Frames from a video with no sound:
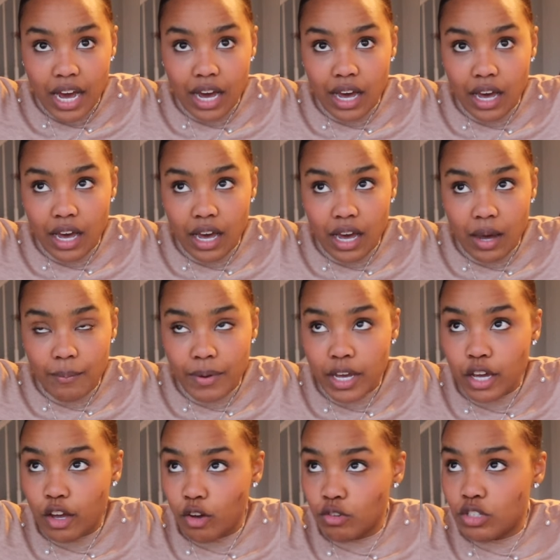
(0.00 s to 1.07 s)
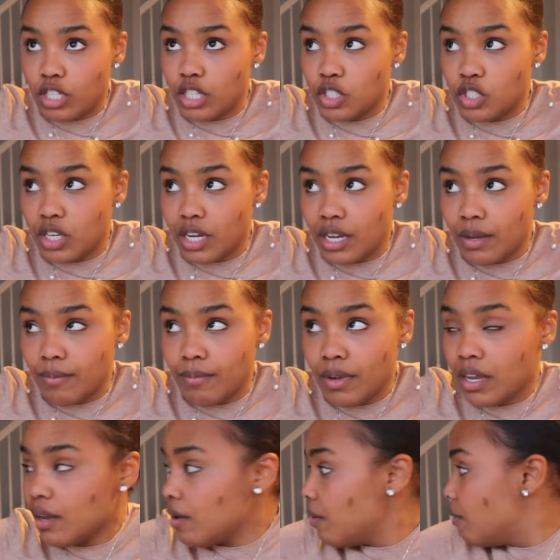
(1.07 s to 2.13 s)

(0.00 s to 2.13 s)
Go to the gym.